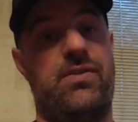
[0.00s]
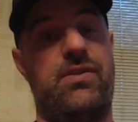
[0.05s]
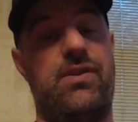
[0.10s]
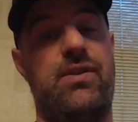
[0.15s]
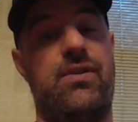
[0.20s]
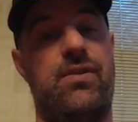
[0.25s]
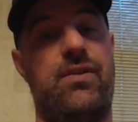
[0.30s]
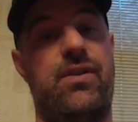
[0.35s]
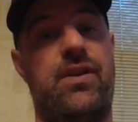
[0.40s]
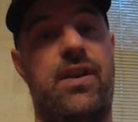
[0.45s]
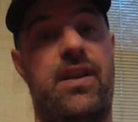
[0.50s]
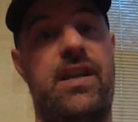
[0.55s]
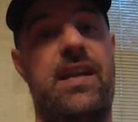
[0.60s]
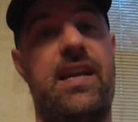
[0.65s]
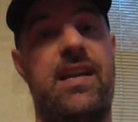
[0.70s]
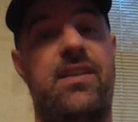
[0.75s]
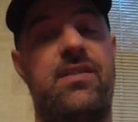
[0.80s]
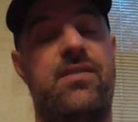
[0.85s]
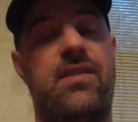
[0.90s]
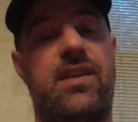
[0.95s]
So you're going to
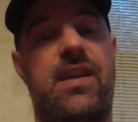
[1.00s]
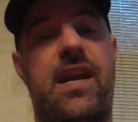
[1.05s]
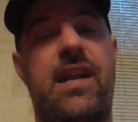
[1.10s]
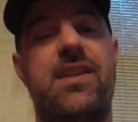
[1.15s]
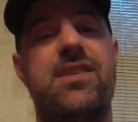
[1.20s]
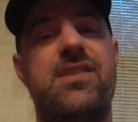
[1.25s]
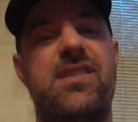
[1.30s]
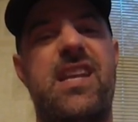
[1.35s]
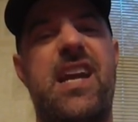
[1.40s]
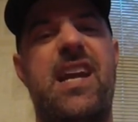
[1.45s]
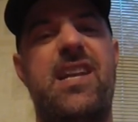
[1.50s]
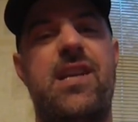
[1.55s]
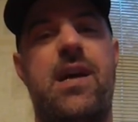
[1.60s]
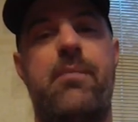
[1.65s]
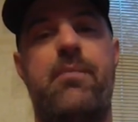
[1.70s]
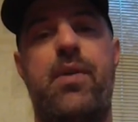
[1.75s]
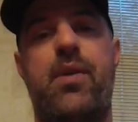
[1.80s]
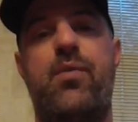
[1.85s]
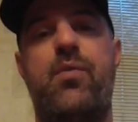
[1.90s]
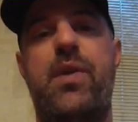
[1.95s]
get kind of snagged
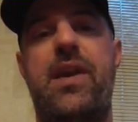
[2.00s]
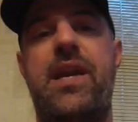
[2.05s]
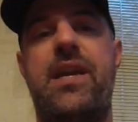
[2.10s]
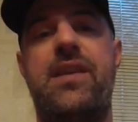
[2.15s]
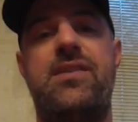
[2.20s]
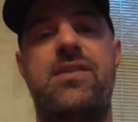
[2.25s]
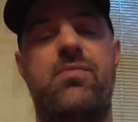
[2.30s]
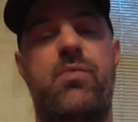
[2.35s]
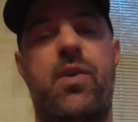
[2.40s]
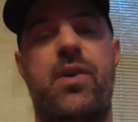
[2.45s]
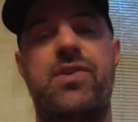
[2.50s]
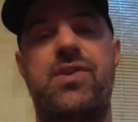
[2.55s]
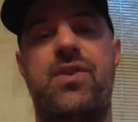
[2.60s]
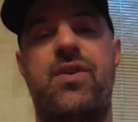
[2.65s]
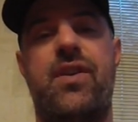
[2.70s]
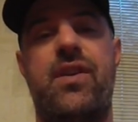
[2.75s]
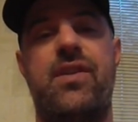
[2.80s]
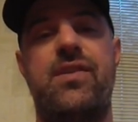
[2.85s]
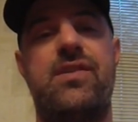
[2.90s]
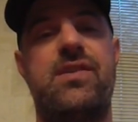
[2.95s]
up in weeds, works
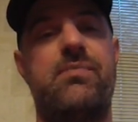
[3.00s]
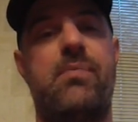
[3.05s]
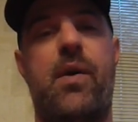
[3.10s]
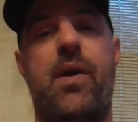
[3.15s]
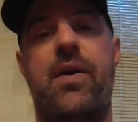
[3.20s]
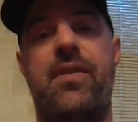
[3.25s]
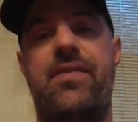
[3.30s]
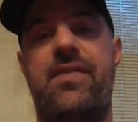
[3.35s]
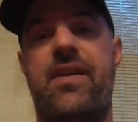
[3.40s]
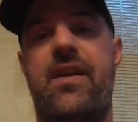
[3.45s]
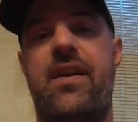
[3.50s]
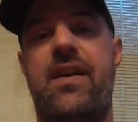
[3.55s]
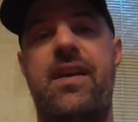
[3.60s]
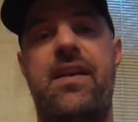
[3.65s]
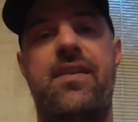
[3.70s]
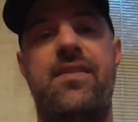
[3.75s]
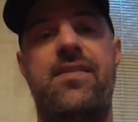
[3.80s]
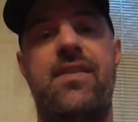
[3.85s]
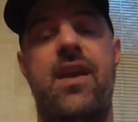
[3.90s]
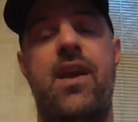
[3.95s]
good in sparse
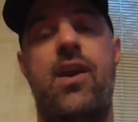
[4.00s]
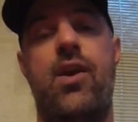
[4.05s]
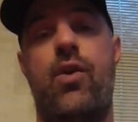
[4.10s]
areas.